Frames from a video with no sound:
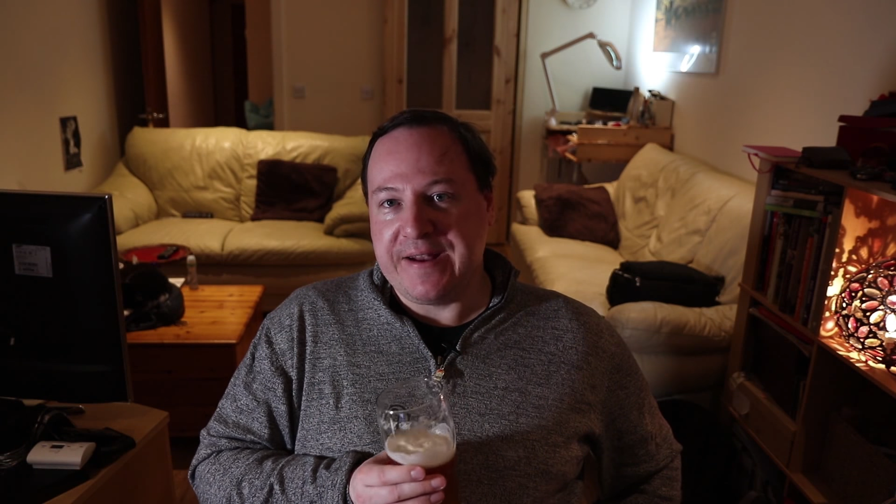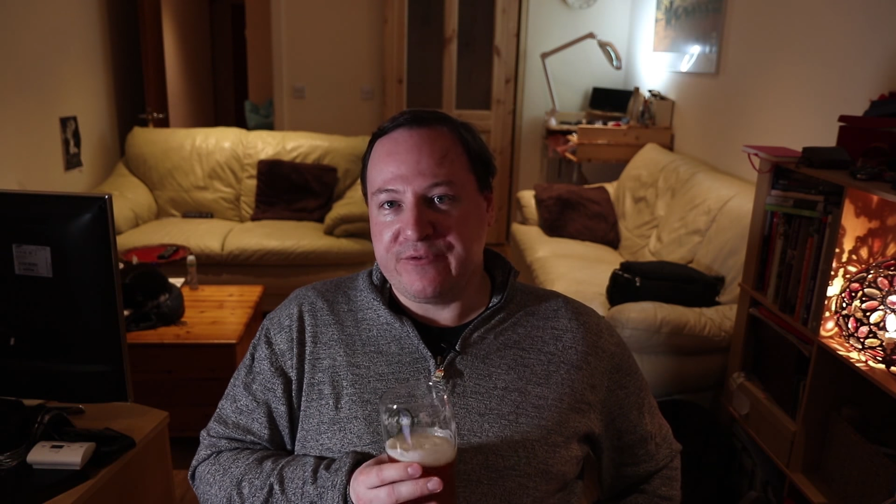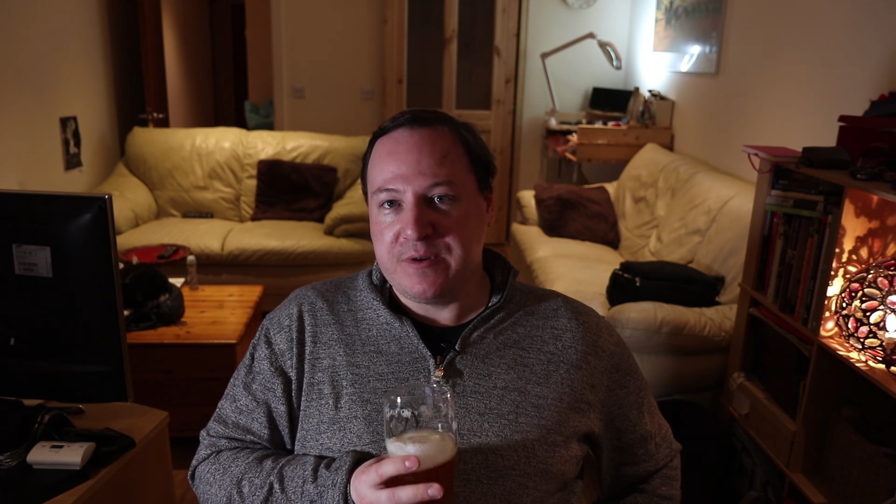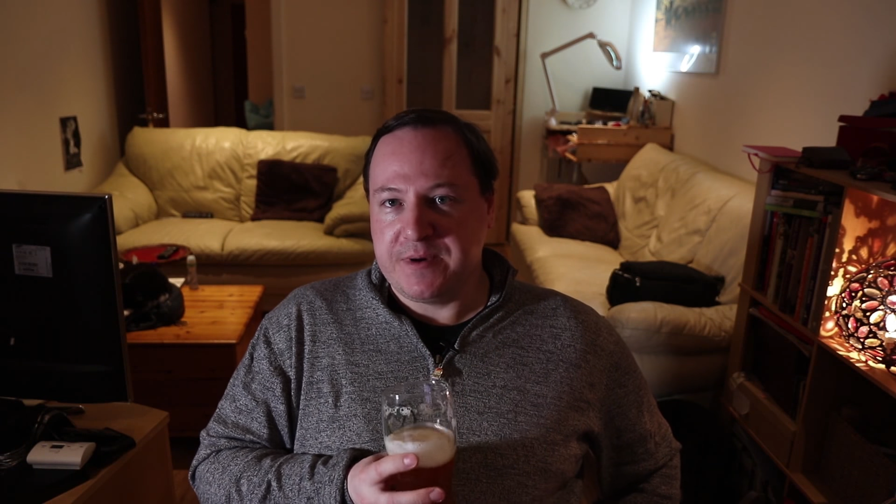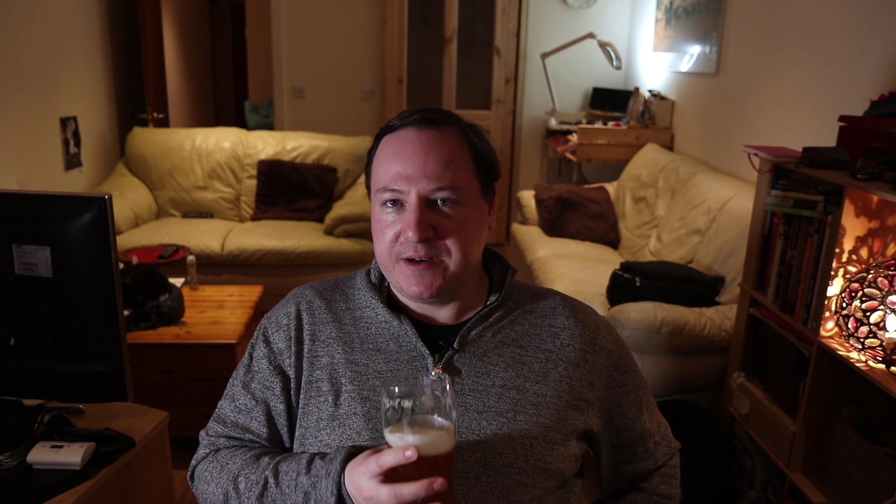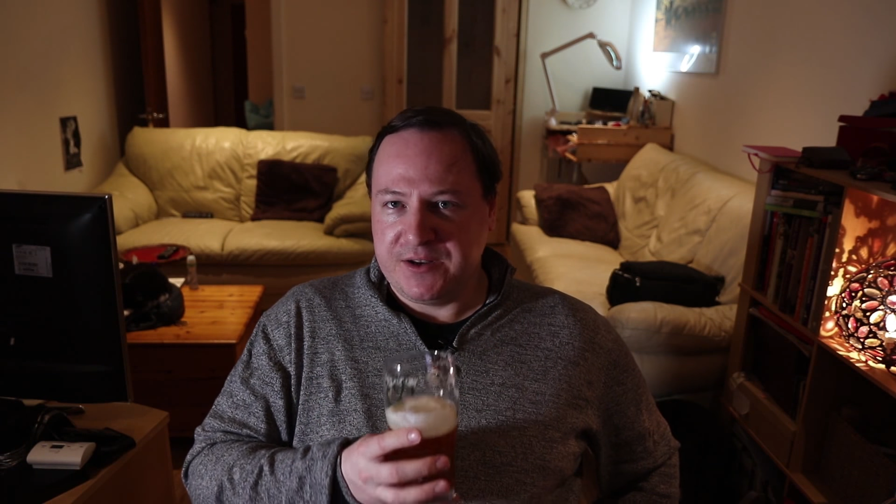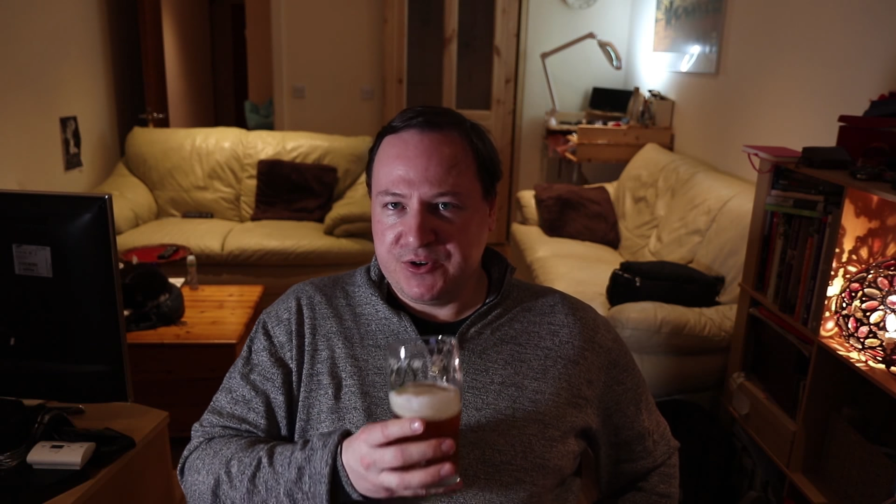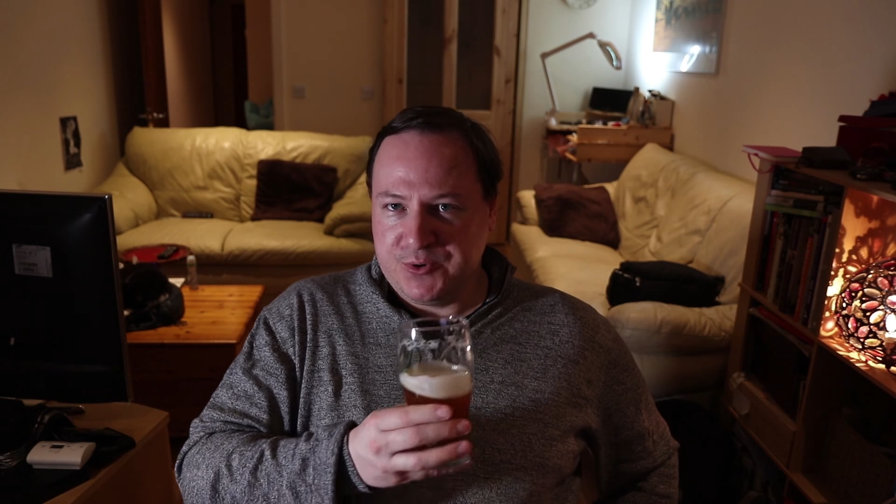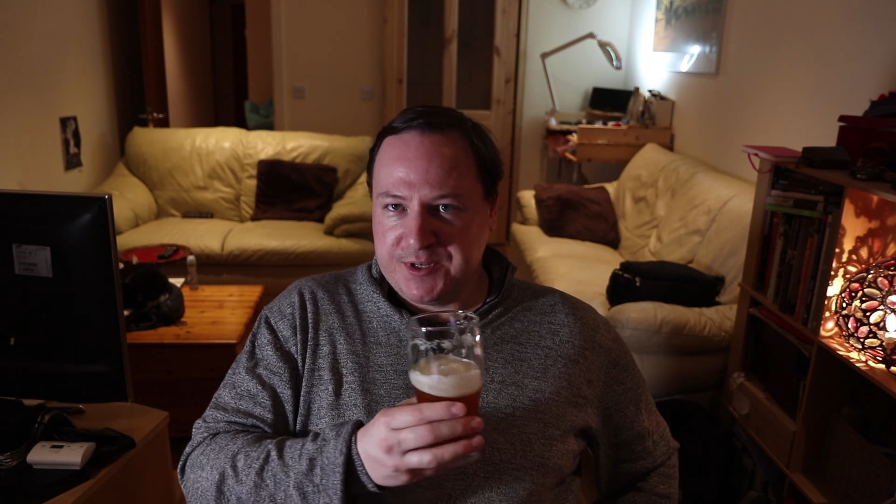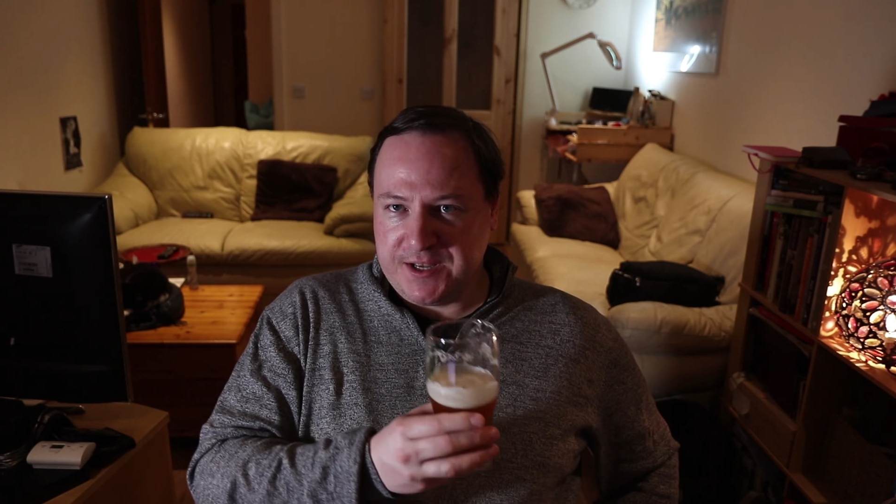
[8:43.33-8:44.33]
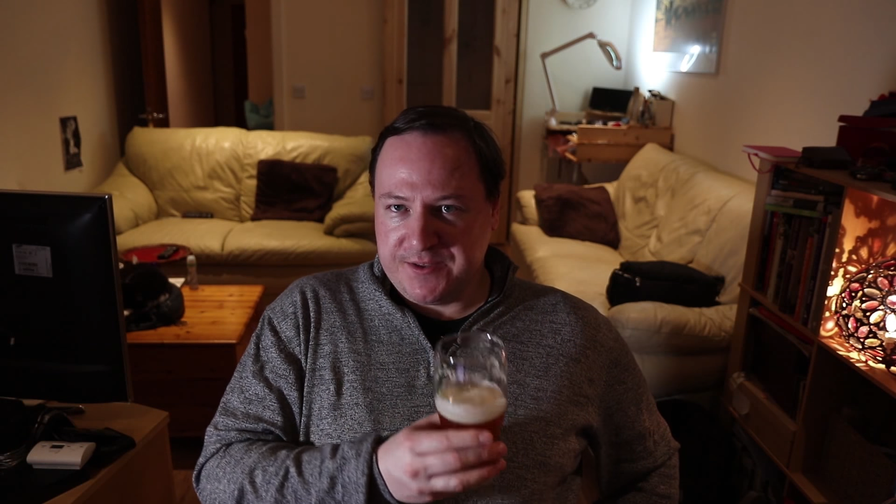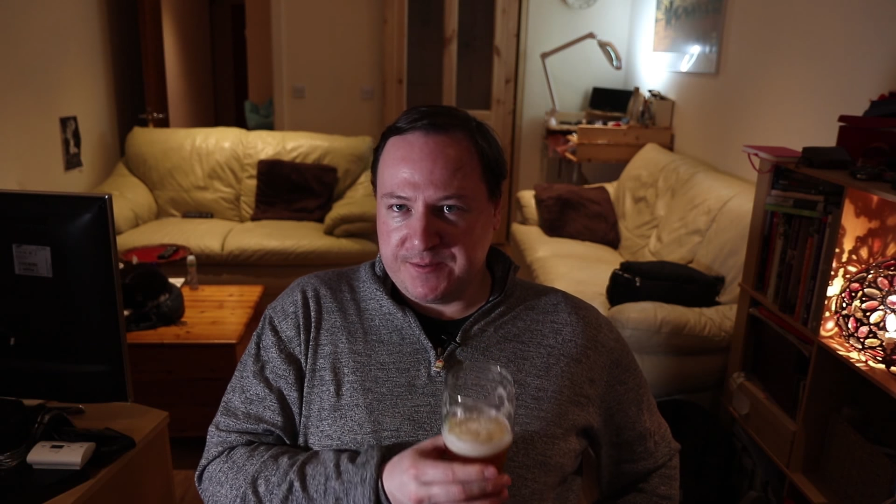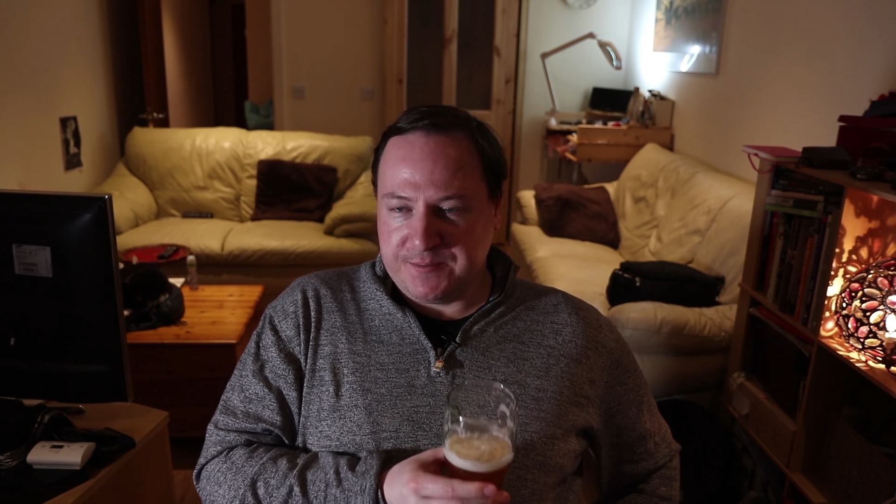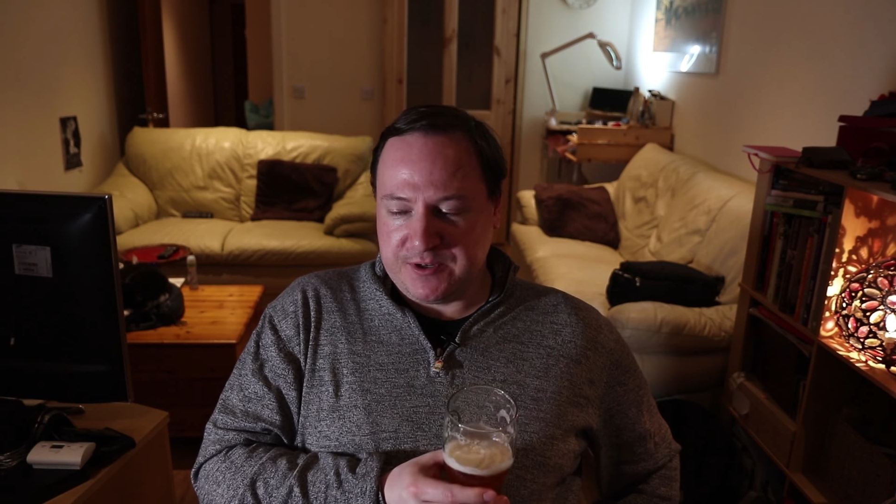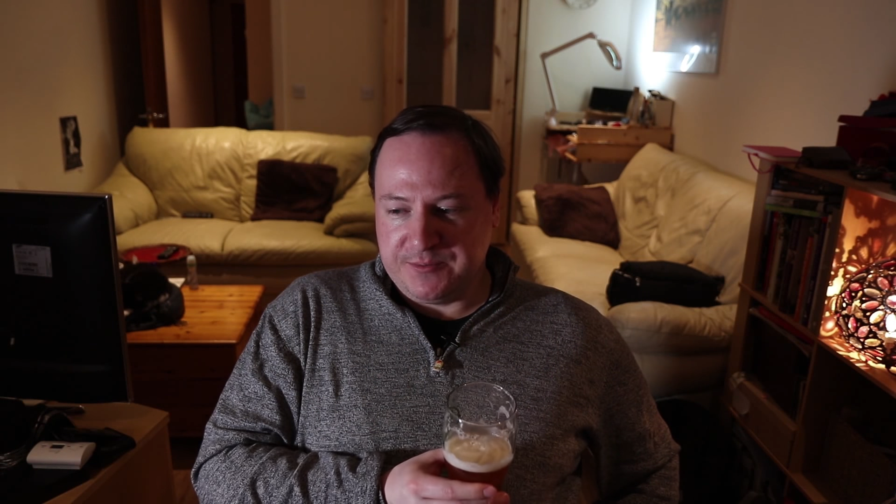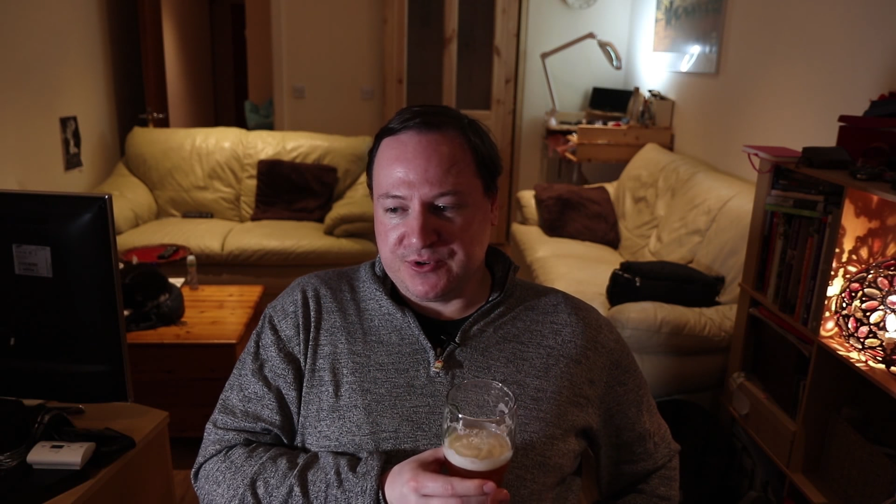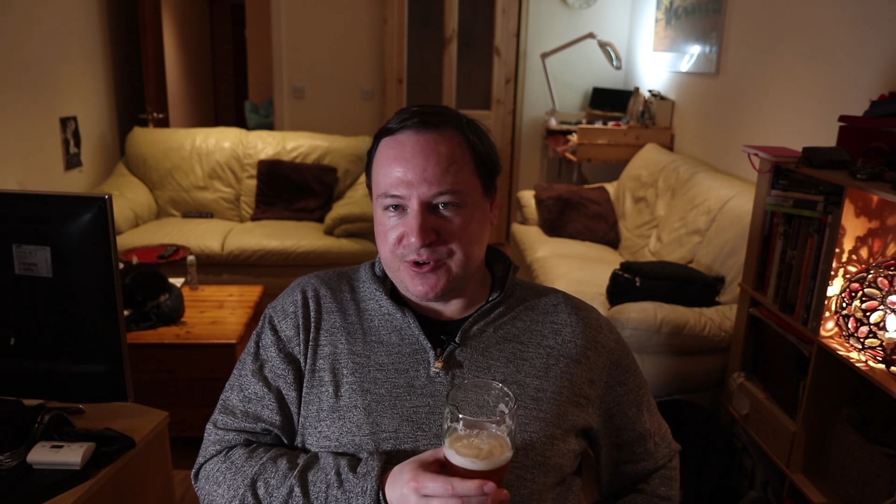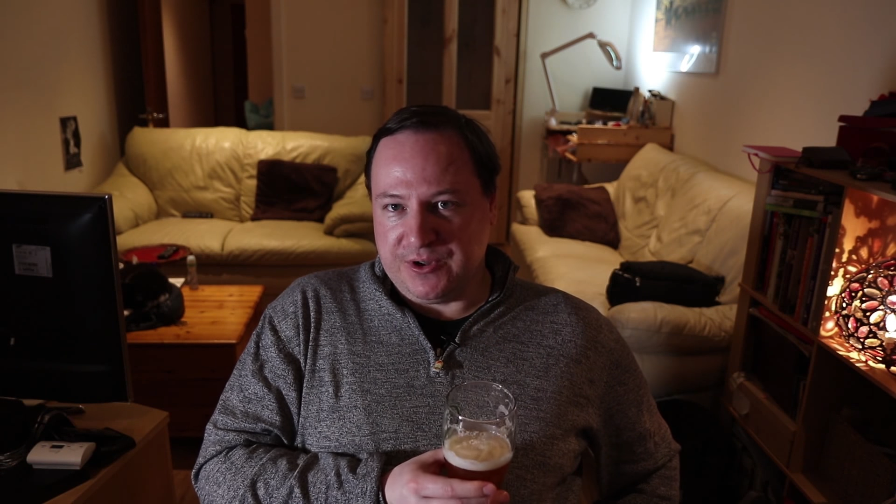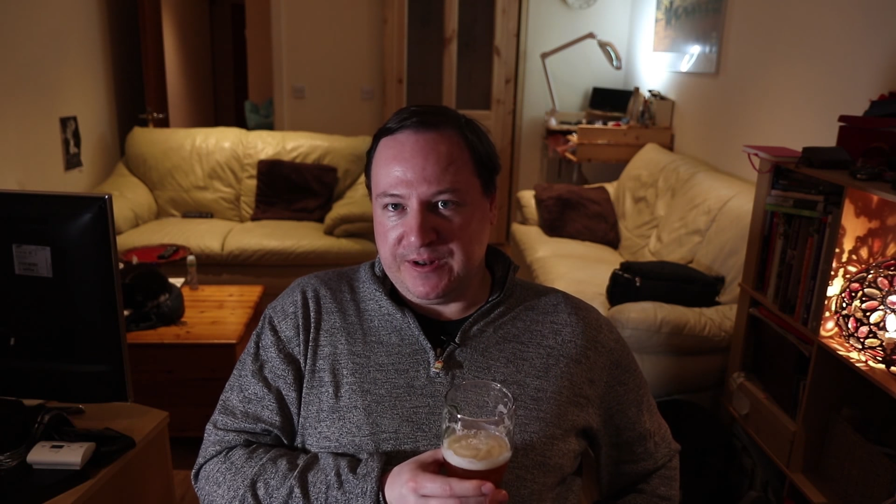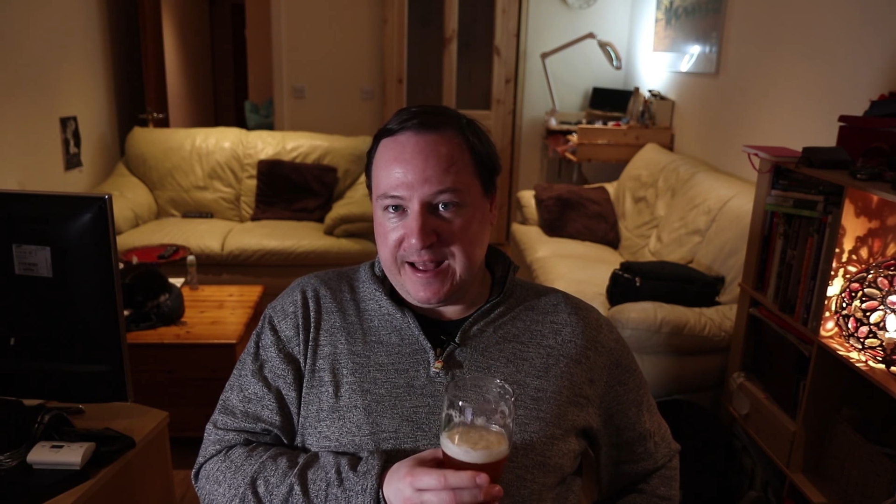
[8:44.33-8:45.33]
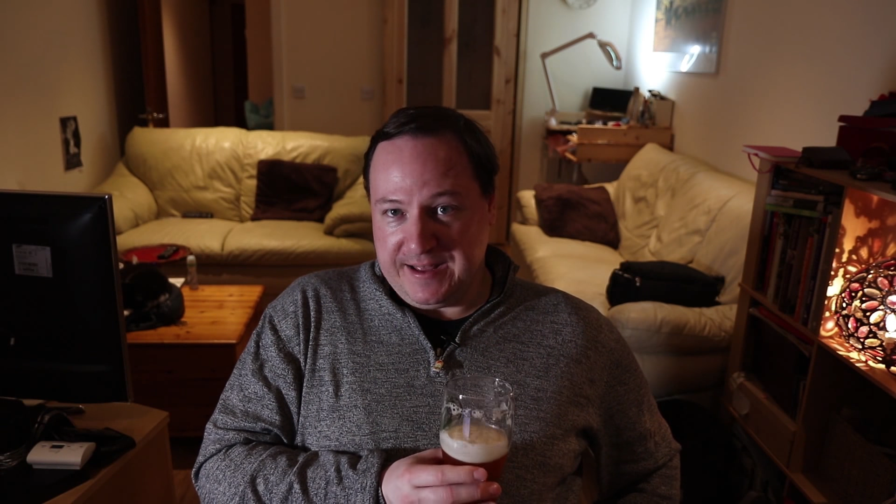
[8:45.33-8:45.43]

everybody who was on the pub crawl,